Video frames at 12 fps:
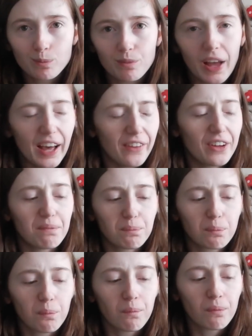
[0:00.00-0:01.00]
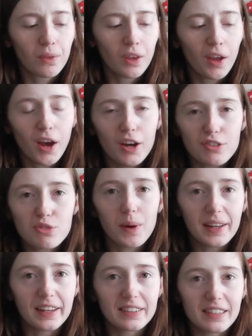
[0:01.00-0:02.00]
Nah, that, I
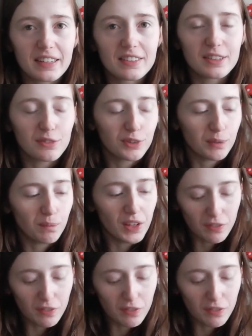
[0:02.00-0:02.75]
swear that tastes different.